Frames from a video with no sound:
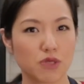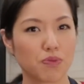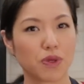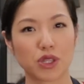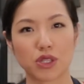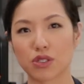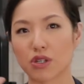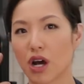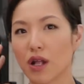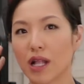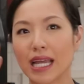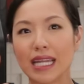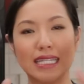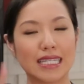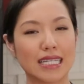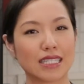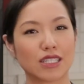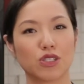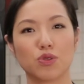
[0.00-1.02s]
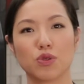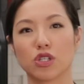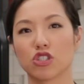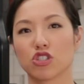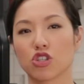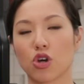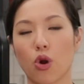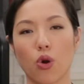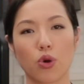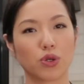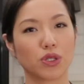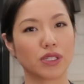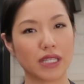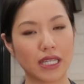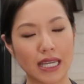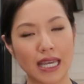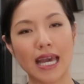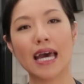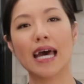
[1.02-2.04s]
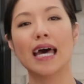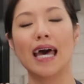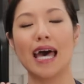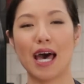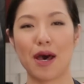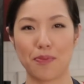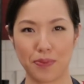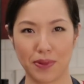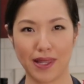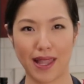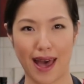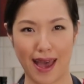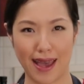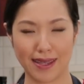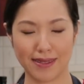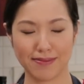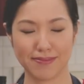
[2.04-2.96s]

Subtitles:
but they're all ideas that you can totally apply.